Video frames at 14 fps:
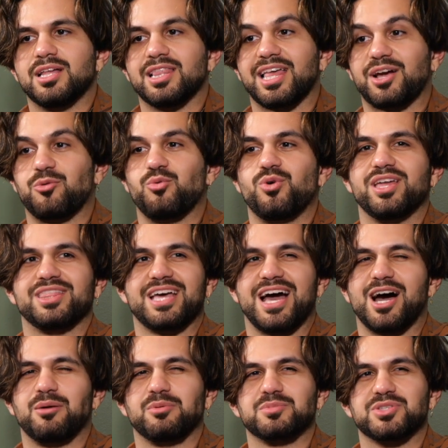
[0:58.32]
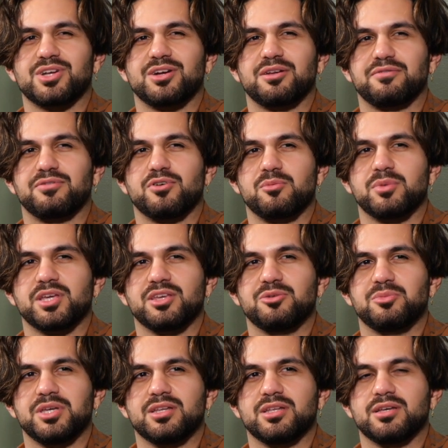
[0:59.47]
Like when the album started forming, you
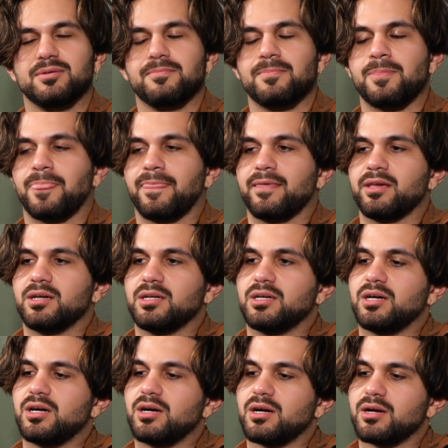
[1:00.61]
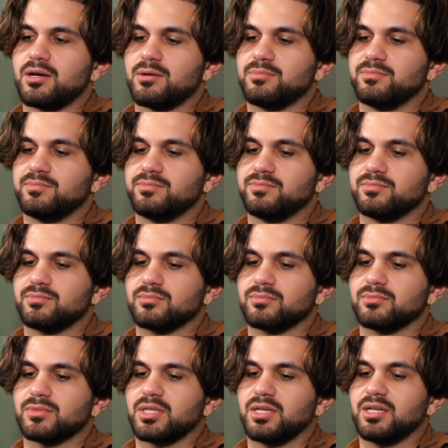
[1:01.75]
mean? Yeah, yeah. Um,
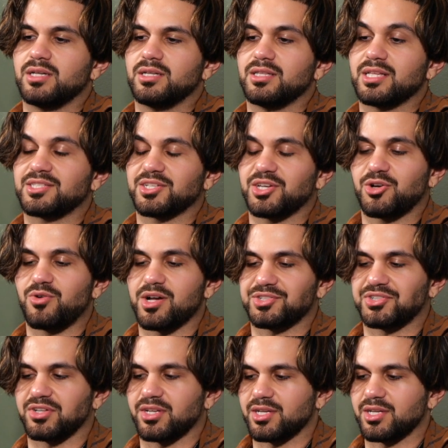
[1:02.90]
that's a good question